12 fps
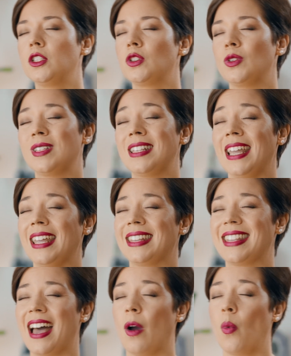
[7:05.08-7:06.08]
to
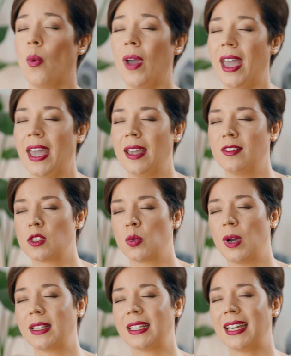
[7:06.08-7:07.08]
theta waves,
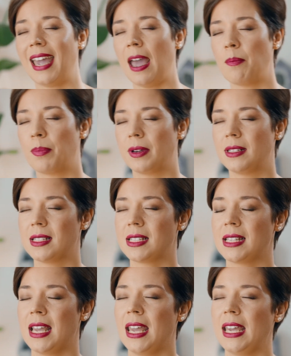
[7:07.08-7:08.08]
what
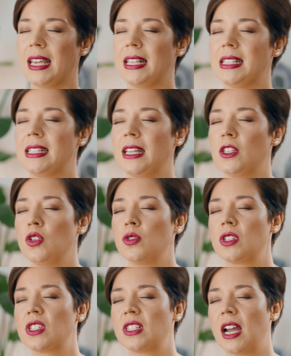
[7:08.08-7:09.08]
happens is that
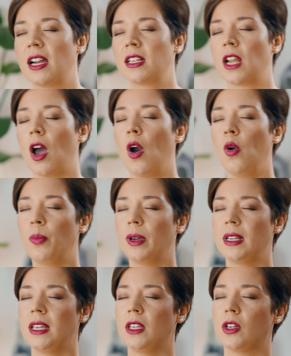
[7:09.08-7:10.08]
you start
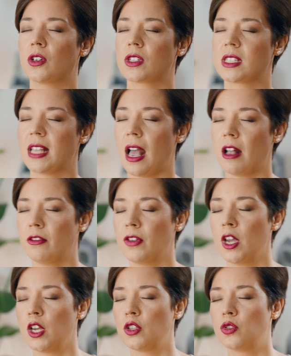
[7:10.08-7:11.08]
opening yourself
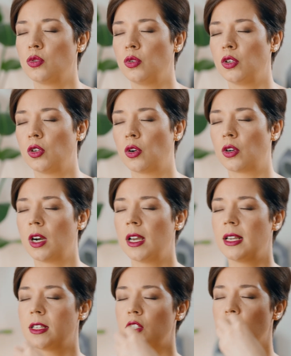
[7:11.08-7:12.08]
to your
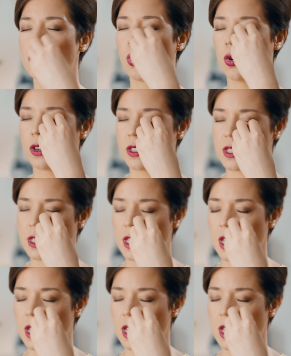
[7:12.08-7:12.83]
source.